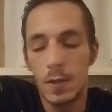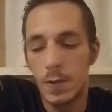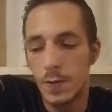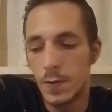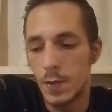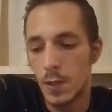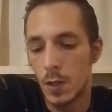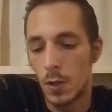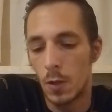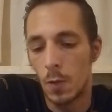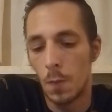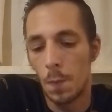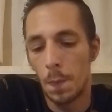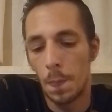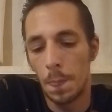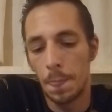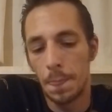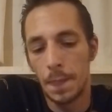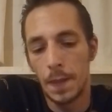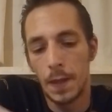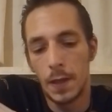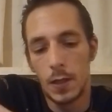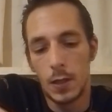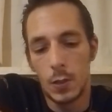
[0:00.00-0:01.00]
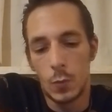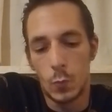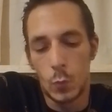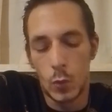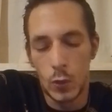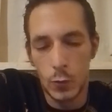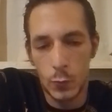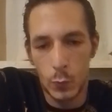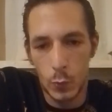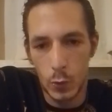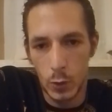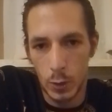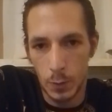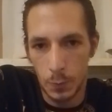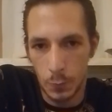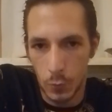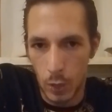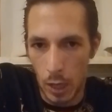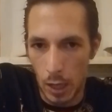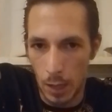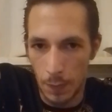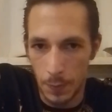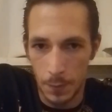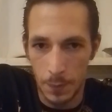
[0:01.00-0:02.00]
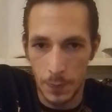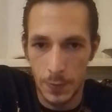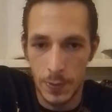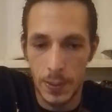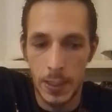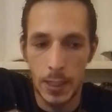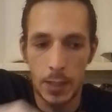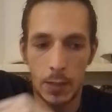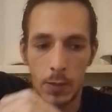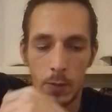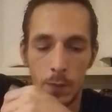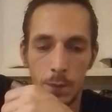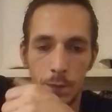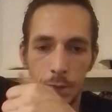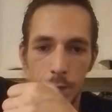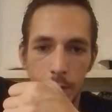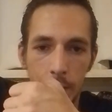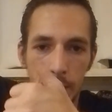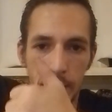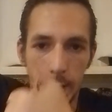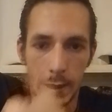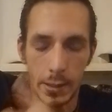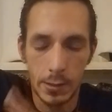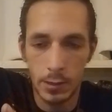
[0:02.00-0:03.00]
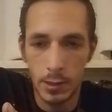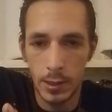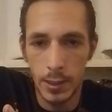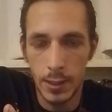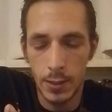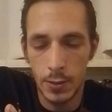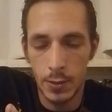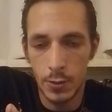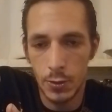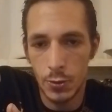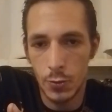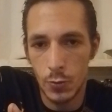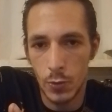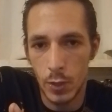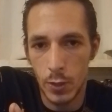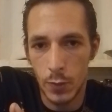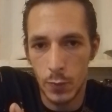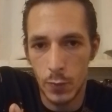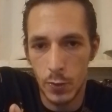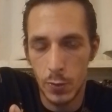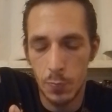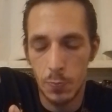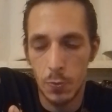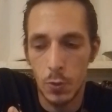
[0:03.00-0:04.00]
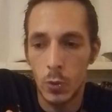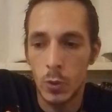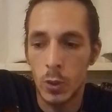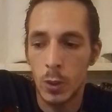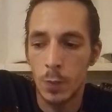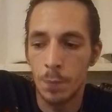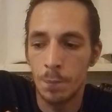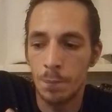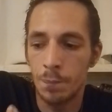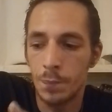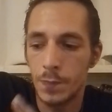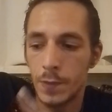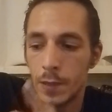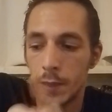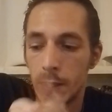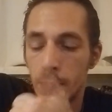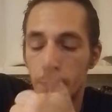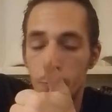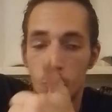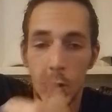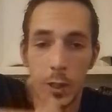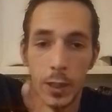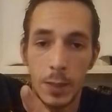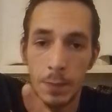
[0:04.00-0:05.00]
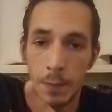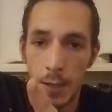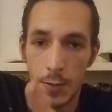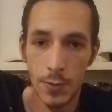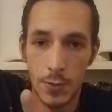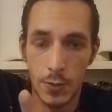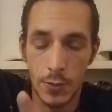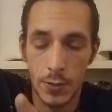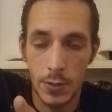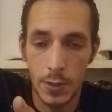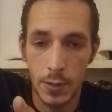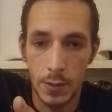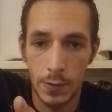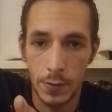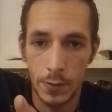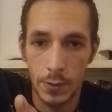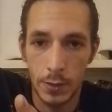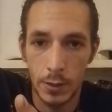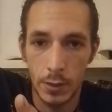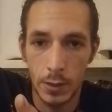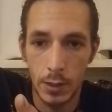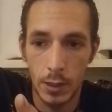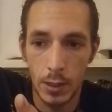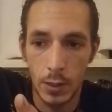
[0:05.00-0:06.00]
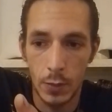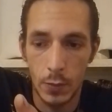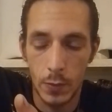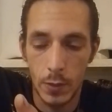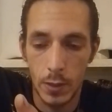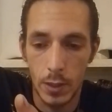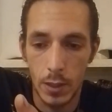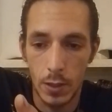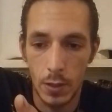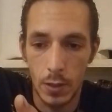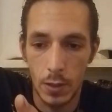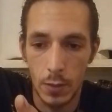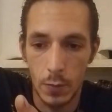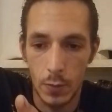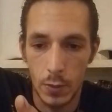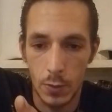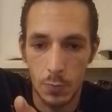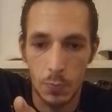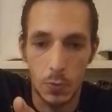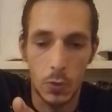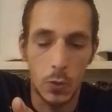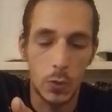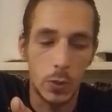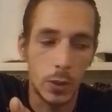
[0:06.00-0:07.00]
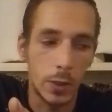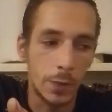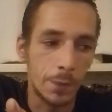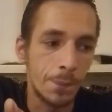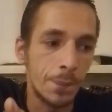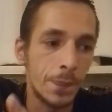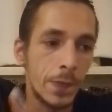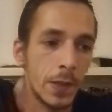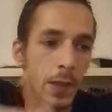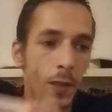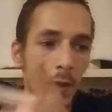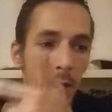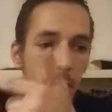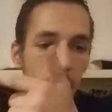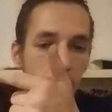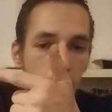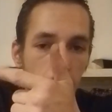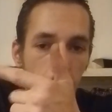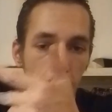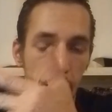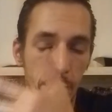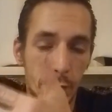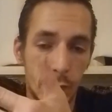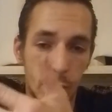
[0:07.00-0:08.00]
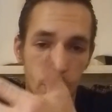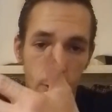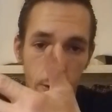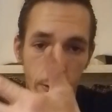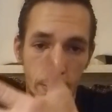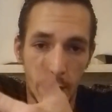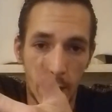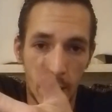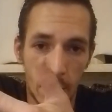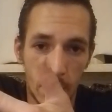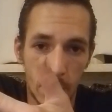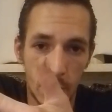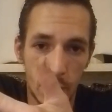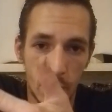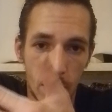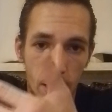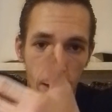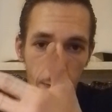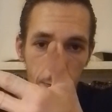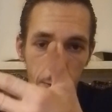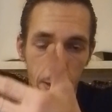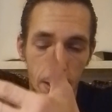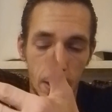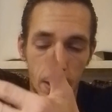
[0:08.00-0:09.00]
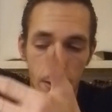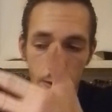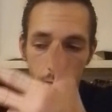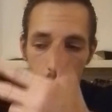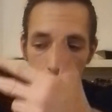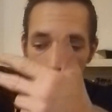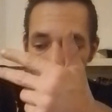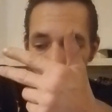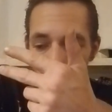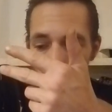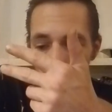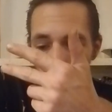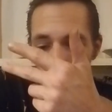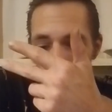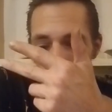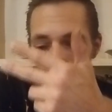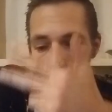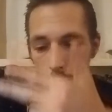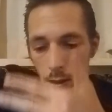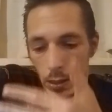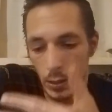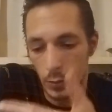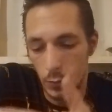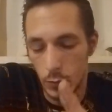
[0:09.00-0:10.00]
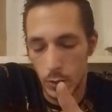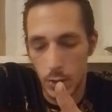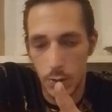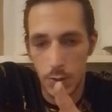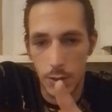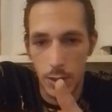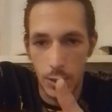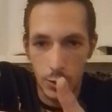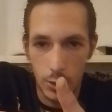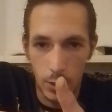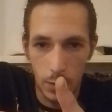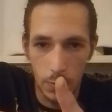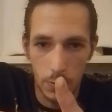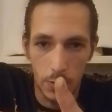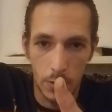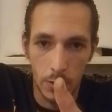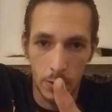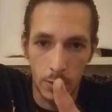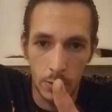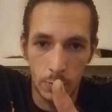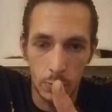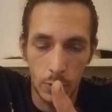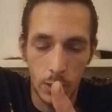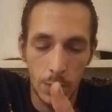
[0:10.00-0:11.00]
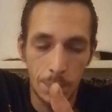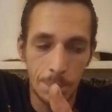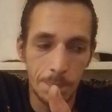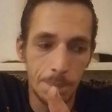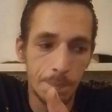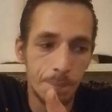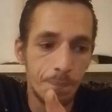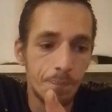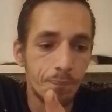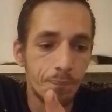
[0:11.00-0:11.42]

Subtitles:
So what were the problems? Now the air cleaner strut was broken, the brake master cylinder was broken, left front tire was flat because of rust issues on the rim.